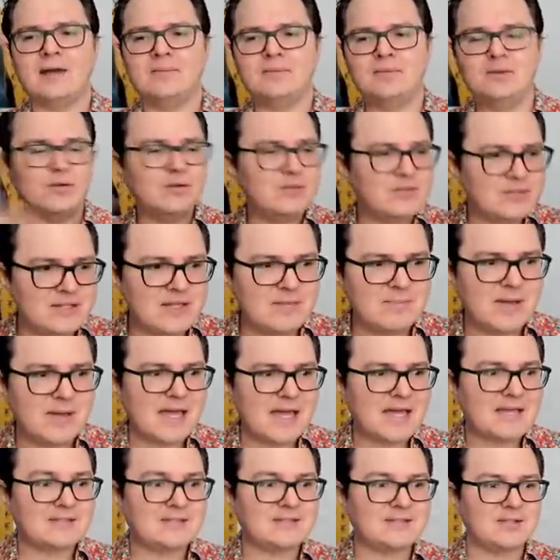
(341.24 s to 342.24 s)
loosely
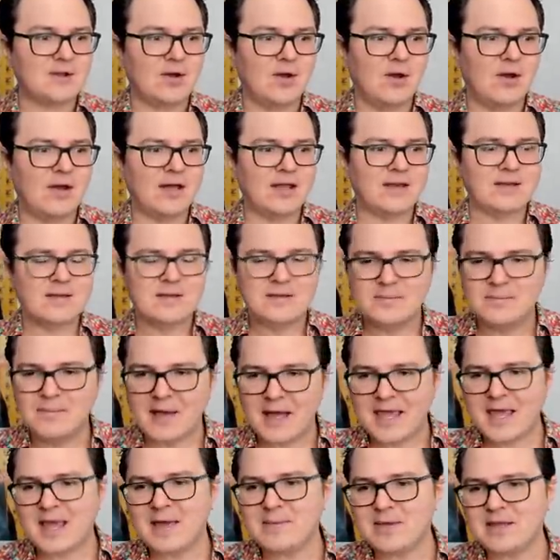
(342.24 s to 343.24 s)
based on
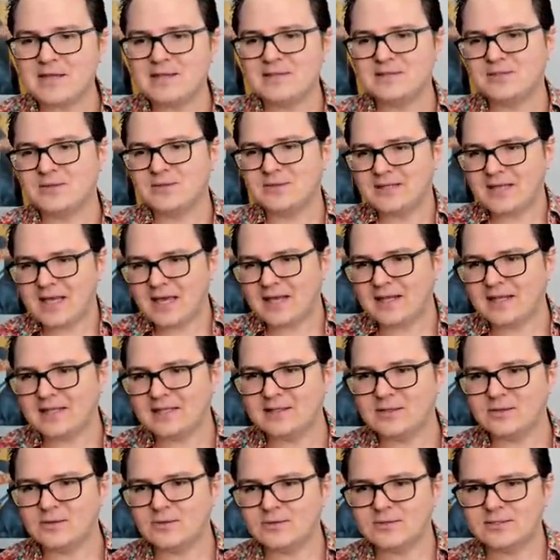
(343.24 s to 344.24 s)
Miami. So you kind of
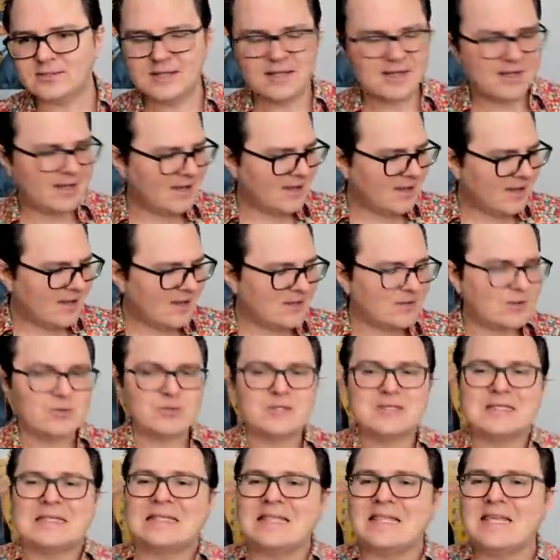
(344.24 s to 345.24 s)
get those
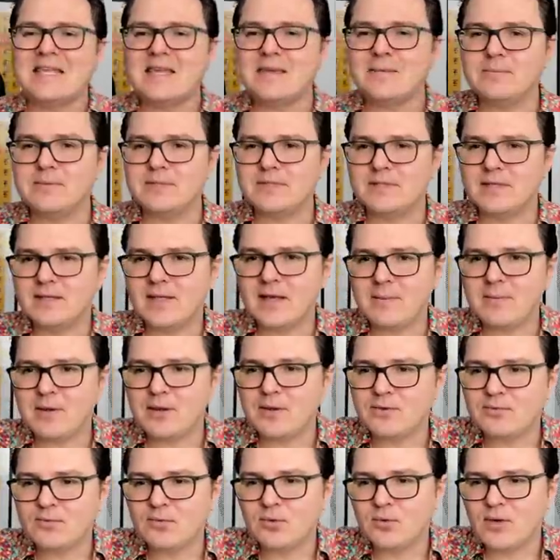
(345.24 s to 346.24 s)
themes
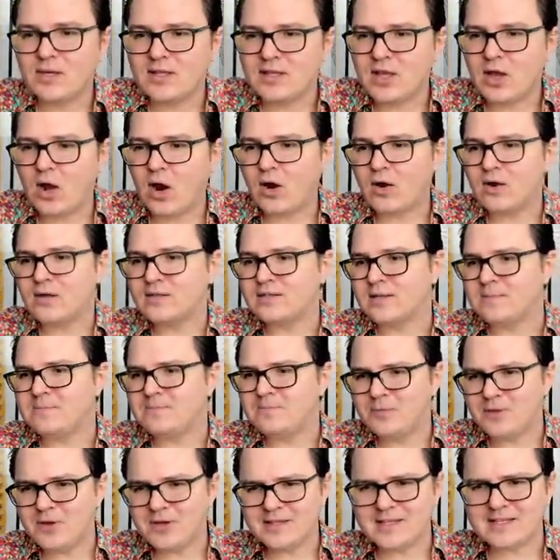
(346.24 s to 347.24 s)
coming through in the art. And
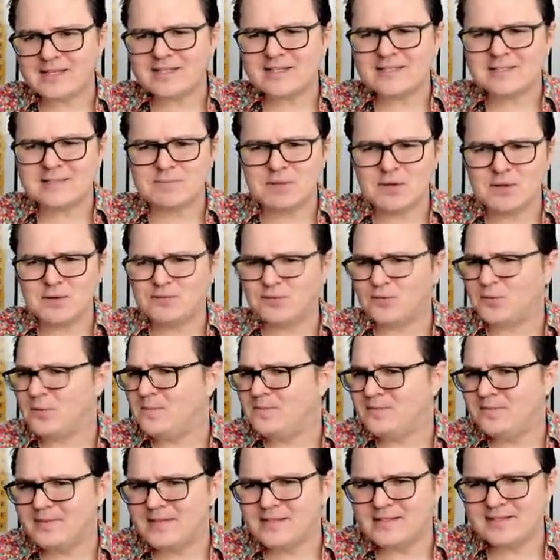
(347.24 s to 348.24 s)
look at this, this is beautiful.
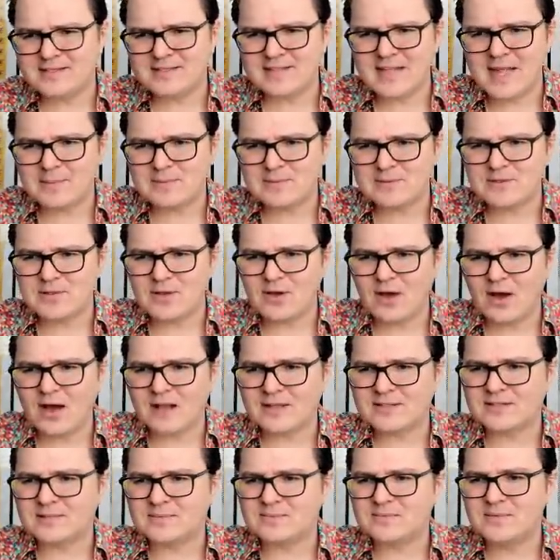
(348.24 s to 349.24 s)
This is absolutely
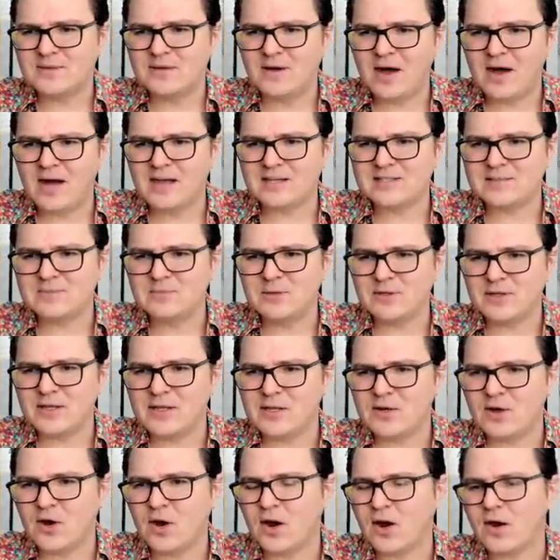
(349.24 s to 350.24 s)
awesome, awesome
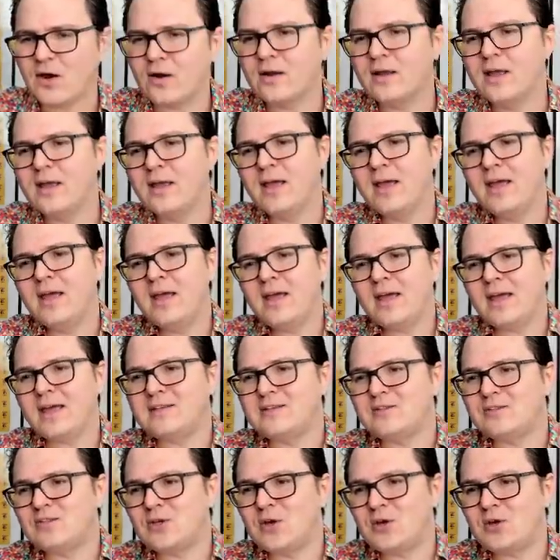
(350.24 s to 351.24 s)
looking car.
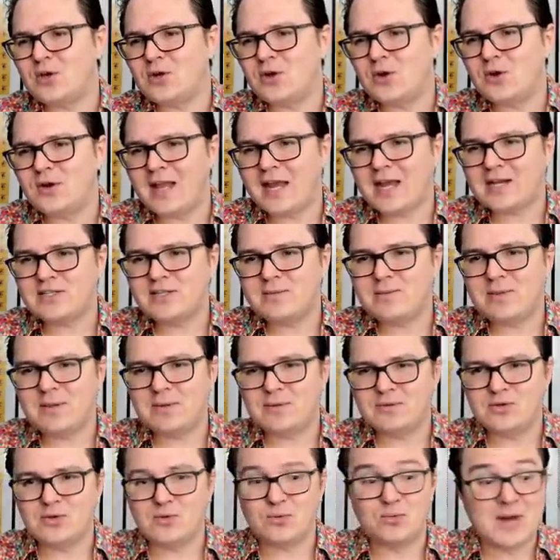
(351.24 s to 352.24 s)
And so you're going to actually be
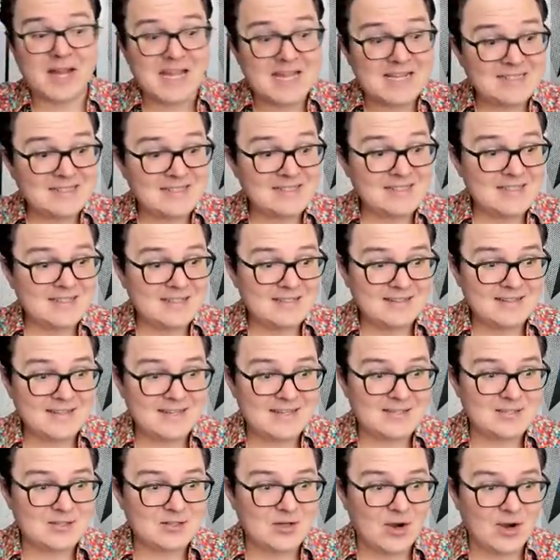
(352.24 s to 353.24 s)
able to race
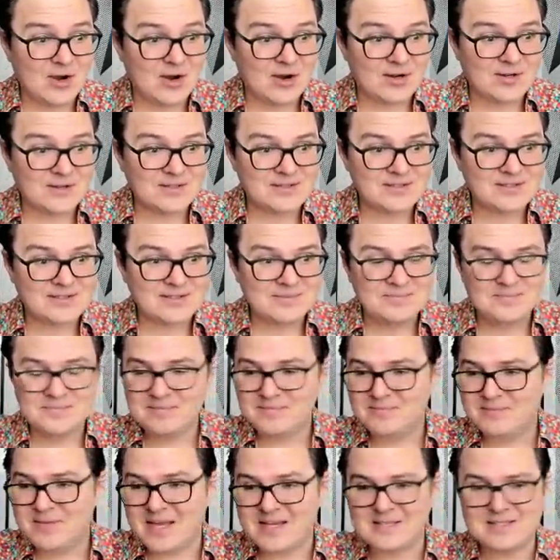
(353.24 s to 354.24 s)
these cars
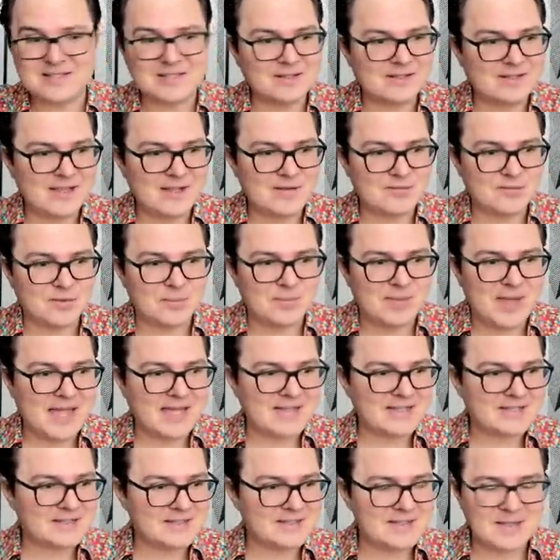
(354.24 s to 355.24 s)
basically for
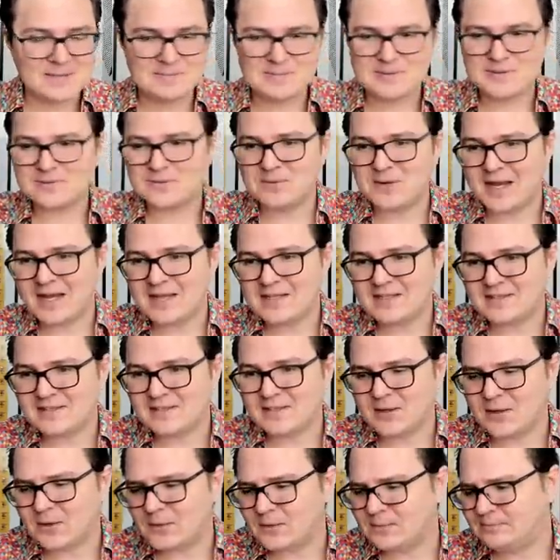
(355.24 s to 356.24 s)
pink slips, right?
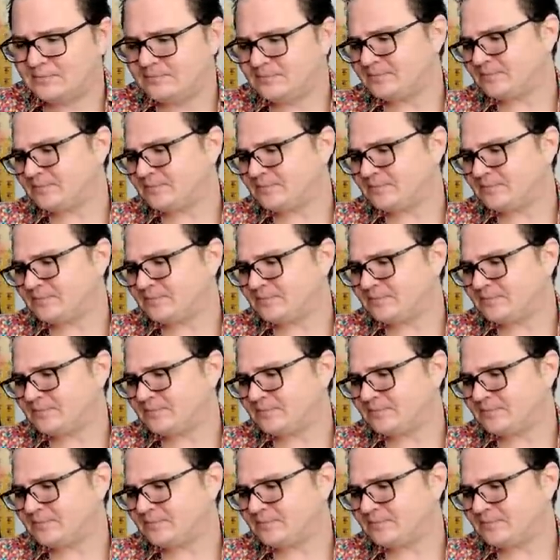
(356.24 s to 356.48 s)
So